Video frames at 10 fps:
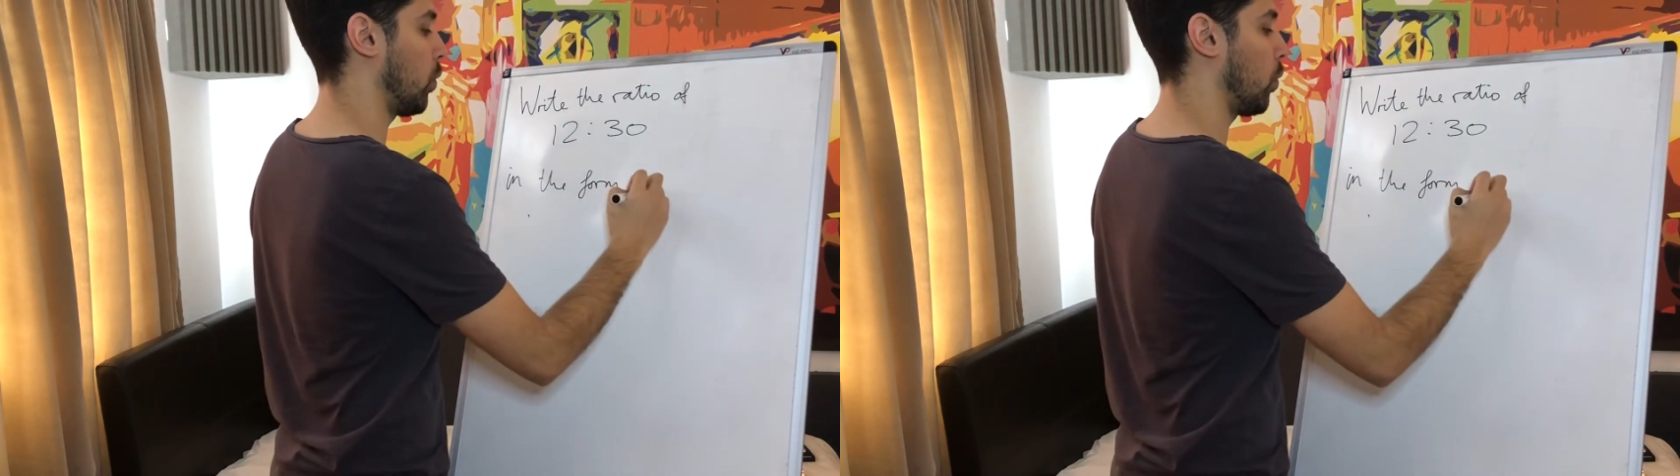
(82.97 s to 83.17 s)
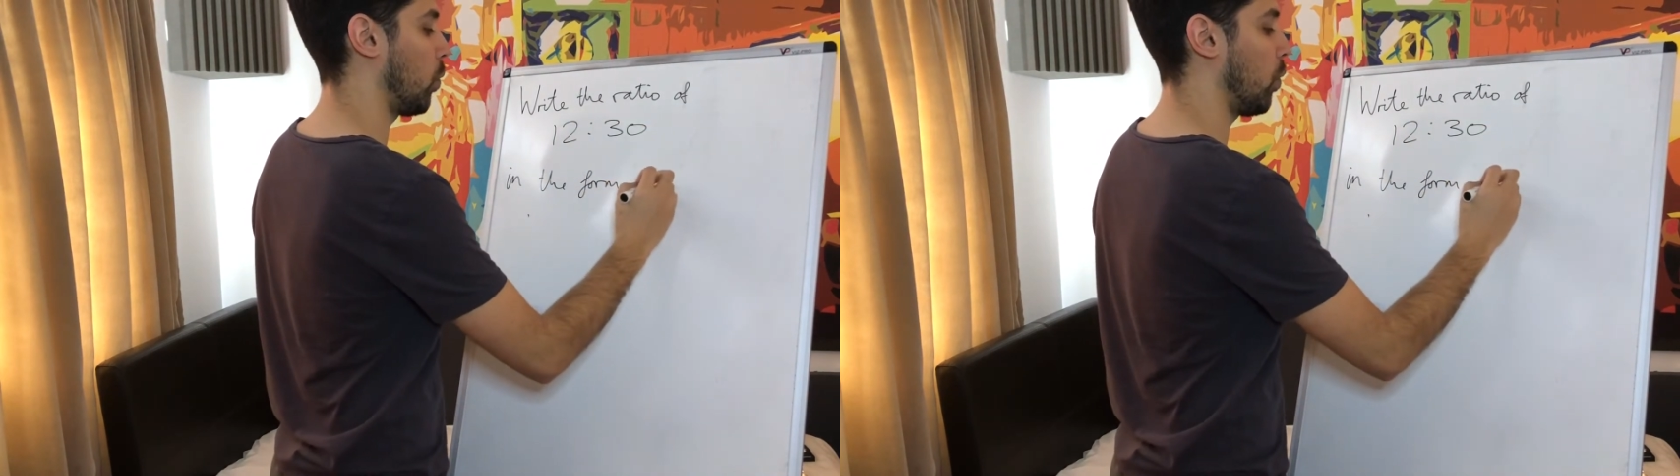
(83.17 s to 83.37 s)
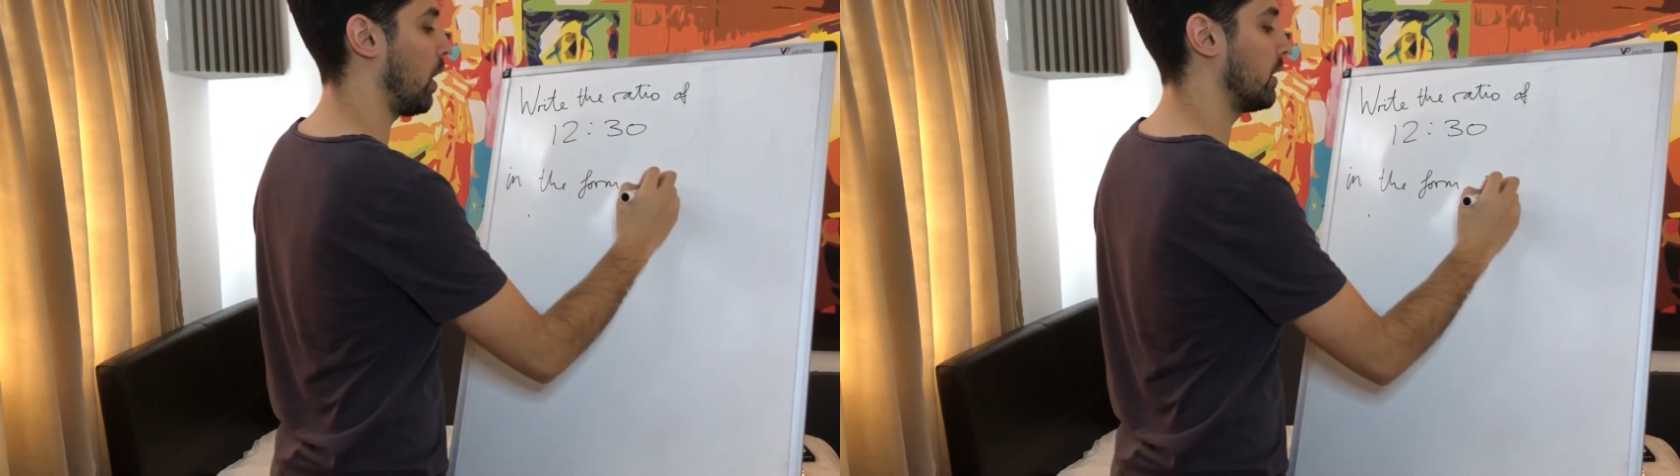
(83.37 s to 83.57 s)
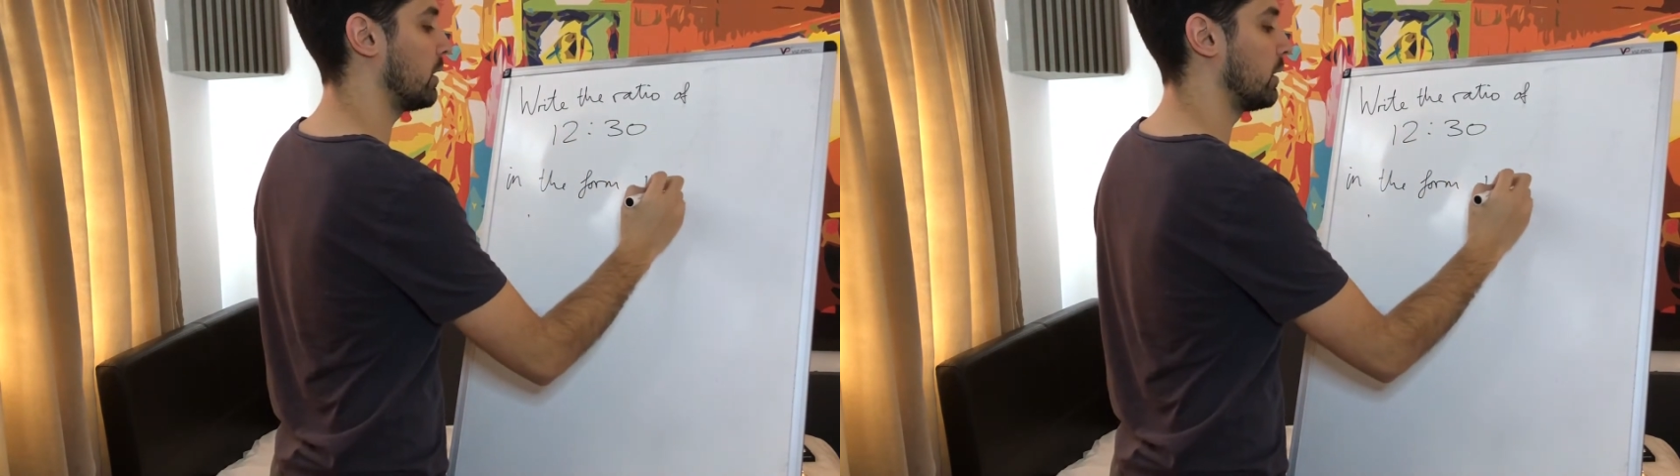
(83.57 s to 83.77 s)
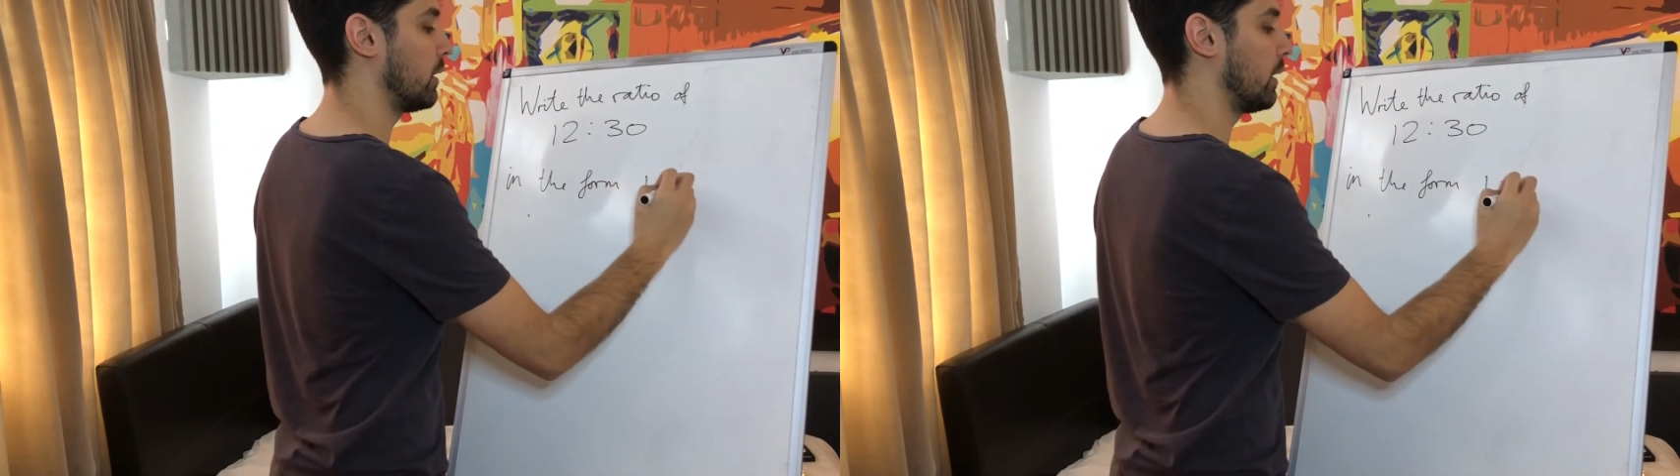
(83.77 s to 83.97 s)
1
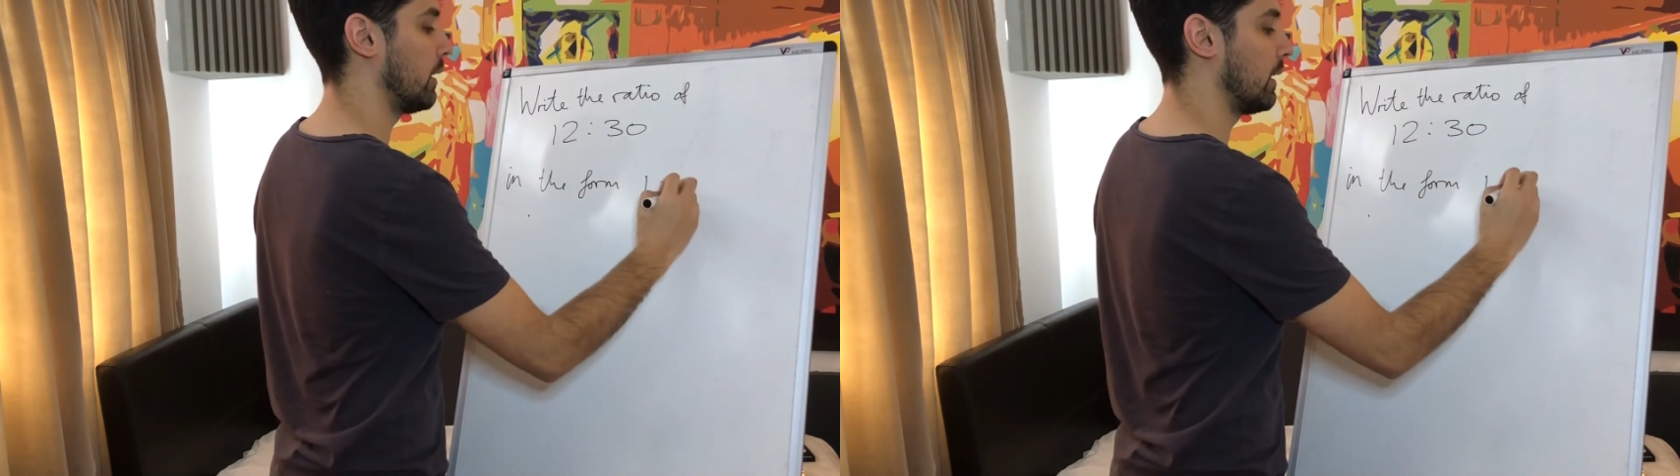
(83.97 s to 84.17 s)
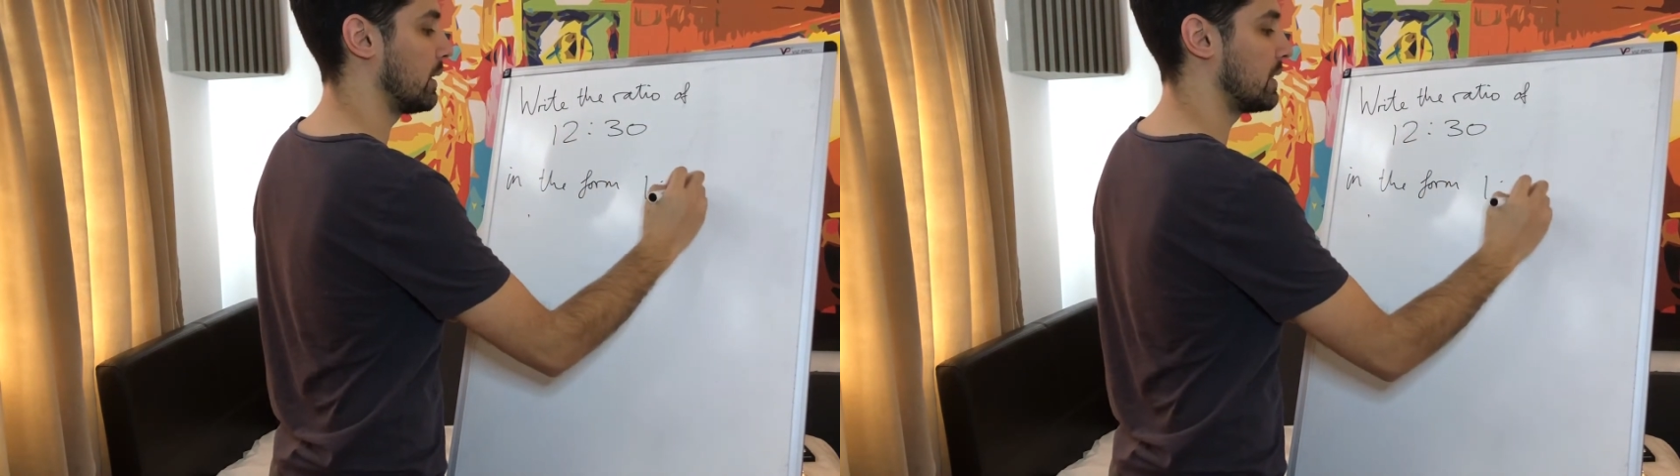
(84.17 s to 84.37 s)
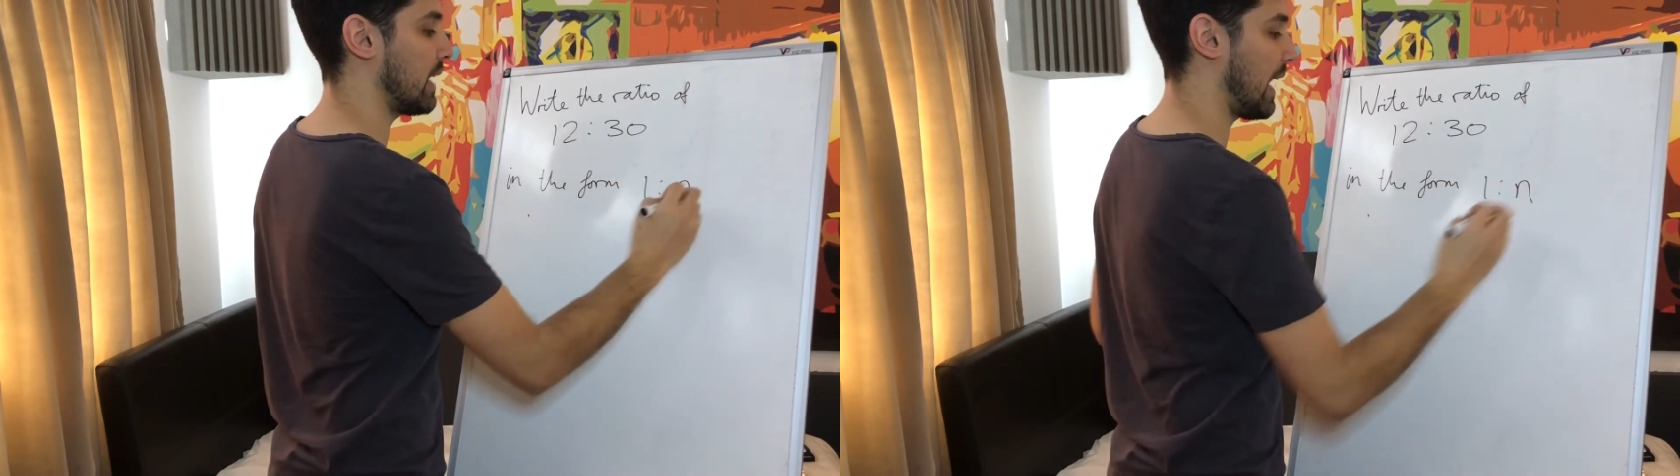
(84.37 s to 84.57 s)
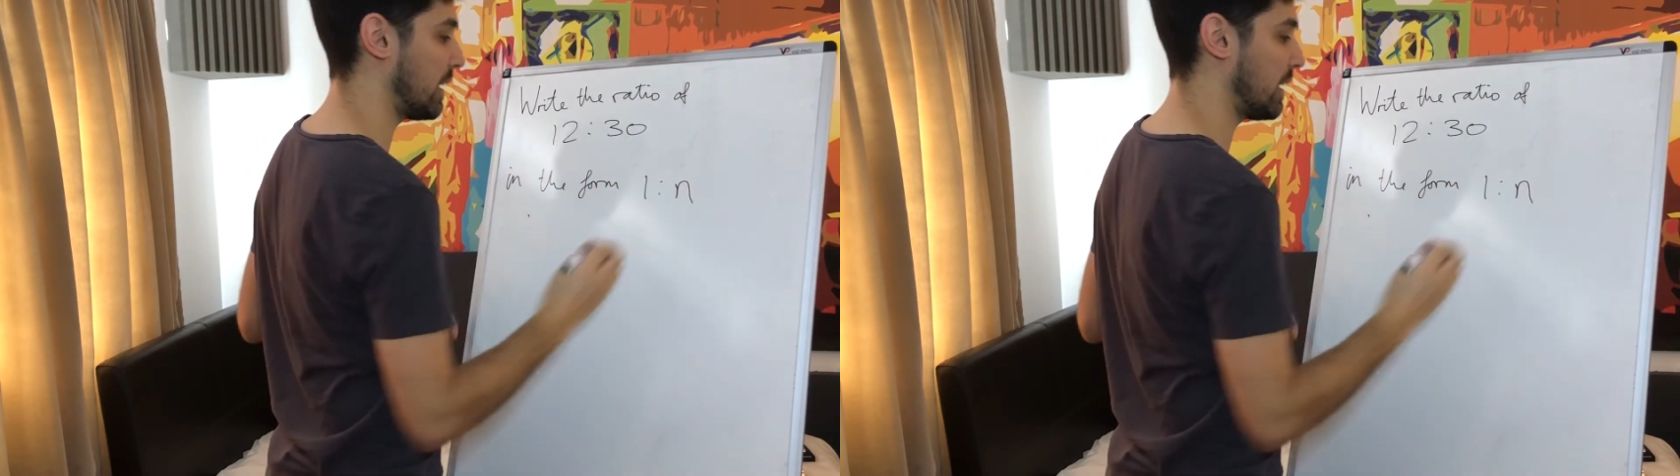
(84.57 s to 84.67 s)
to n.